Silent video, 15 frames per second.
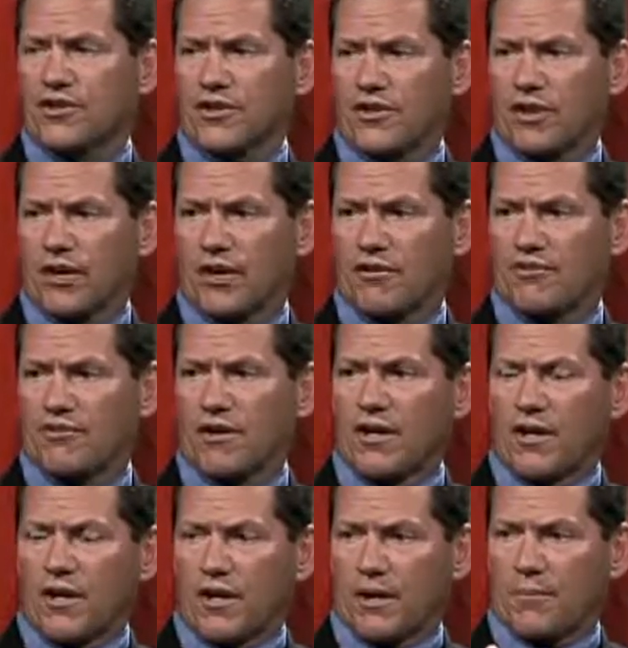of
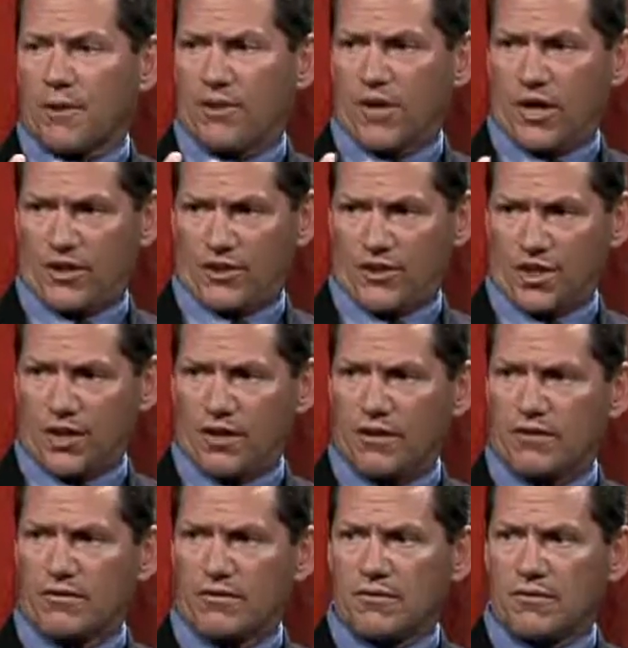a young
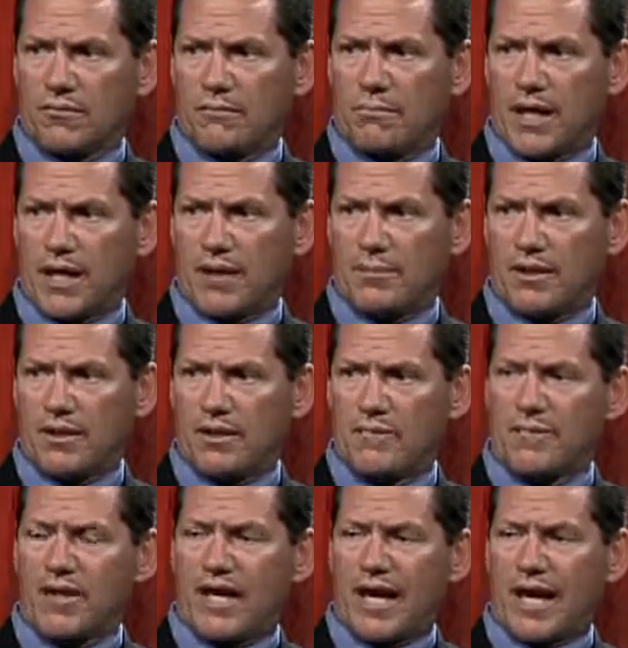baby
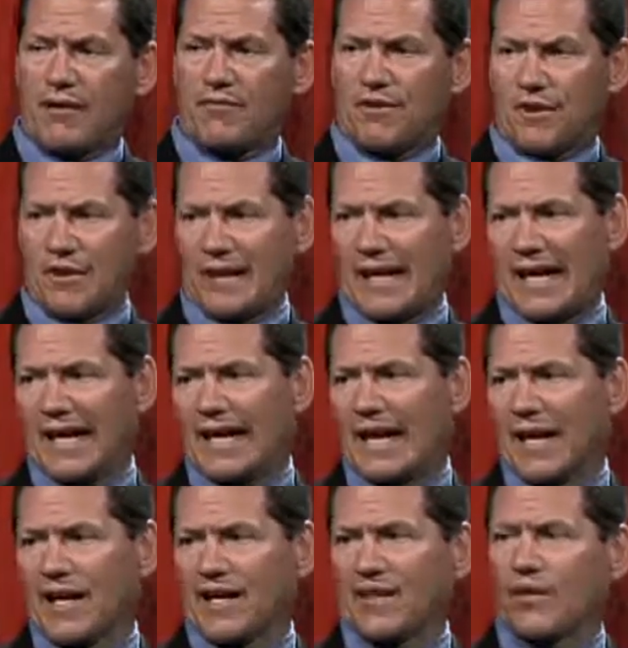having a
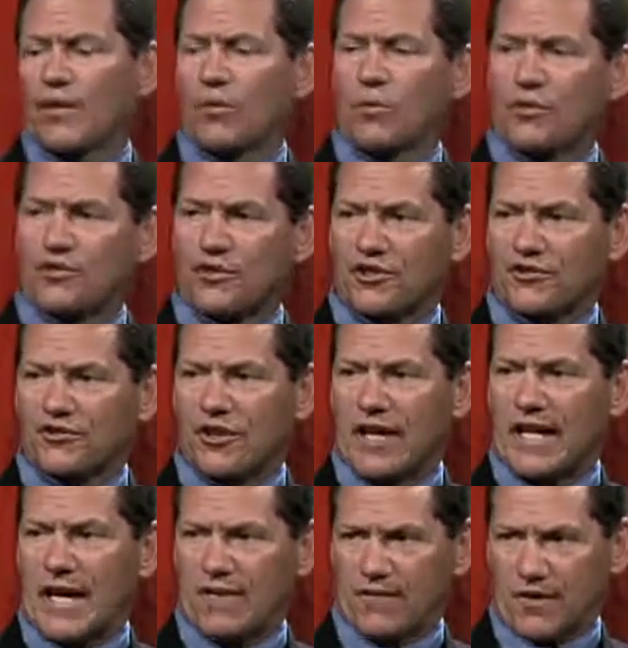head which does not
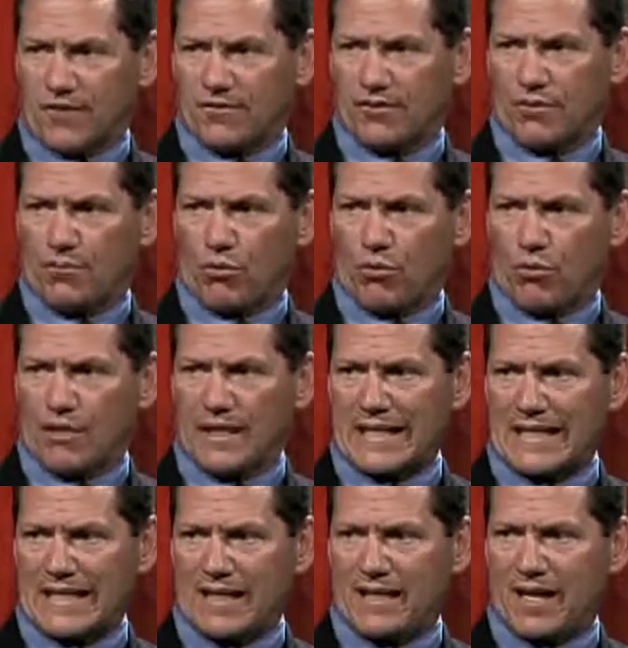have enough support
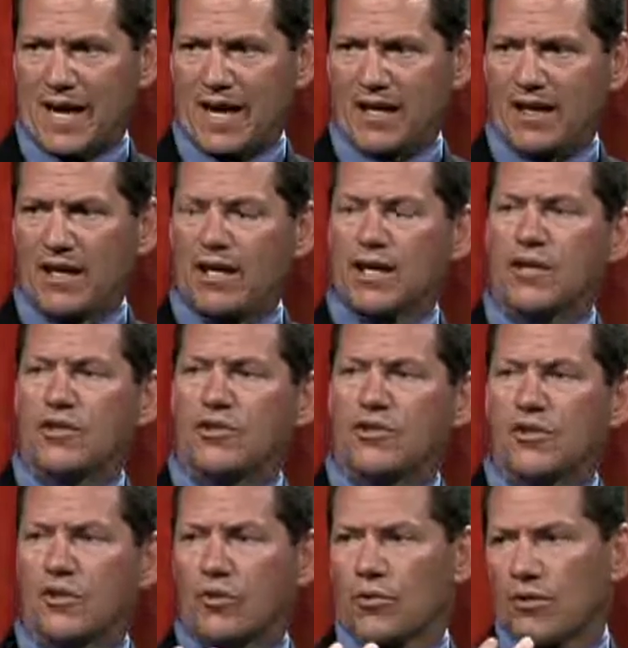in the neck
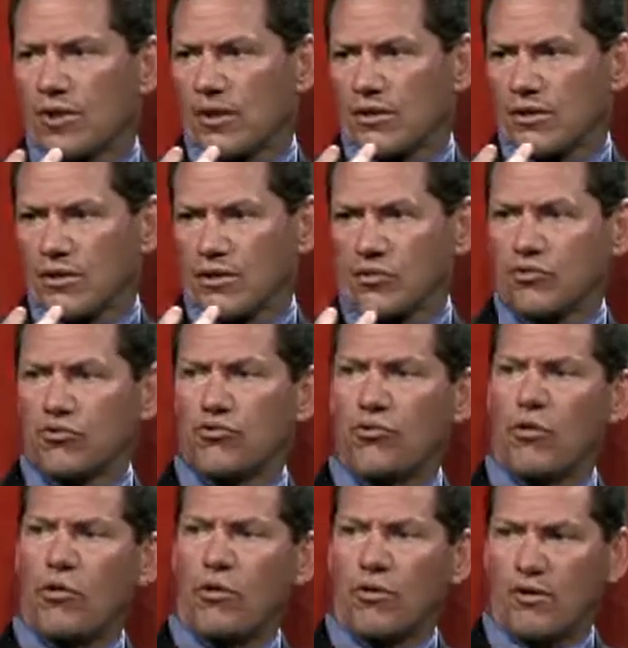to
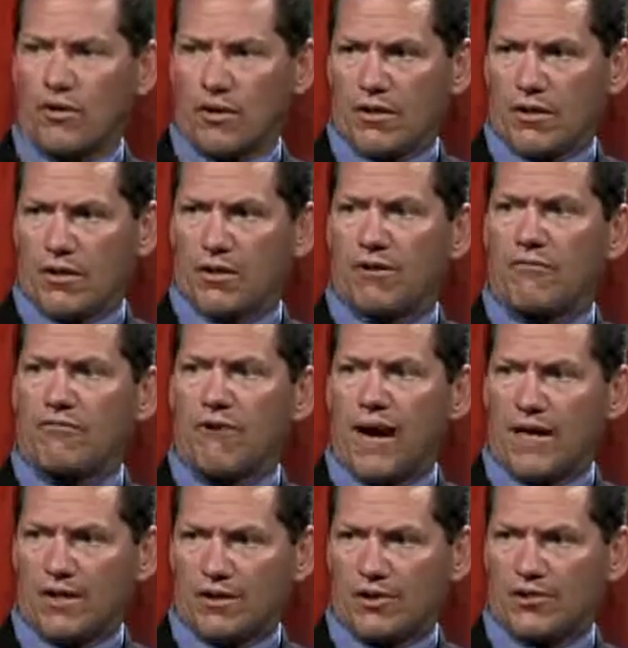control the
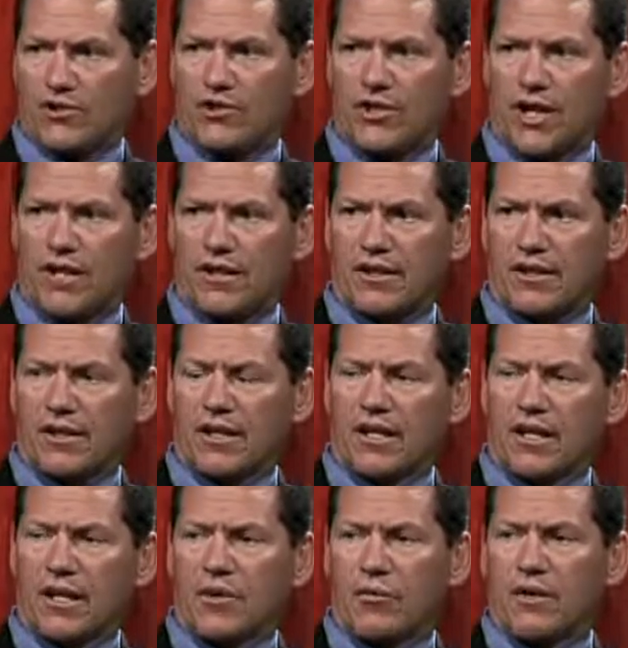violent shaking.
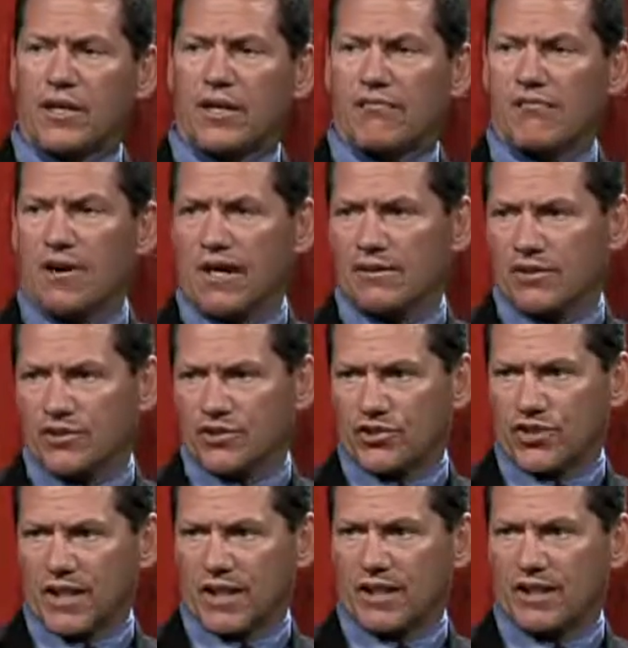And when that violent
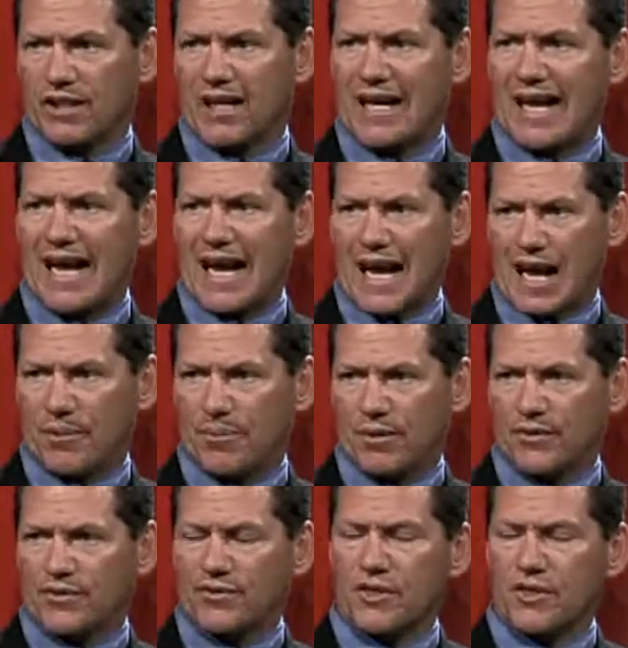shaking happens,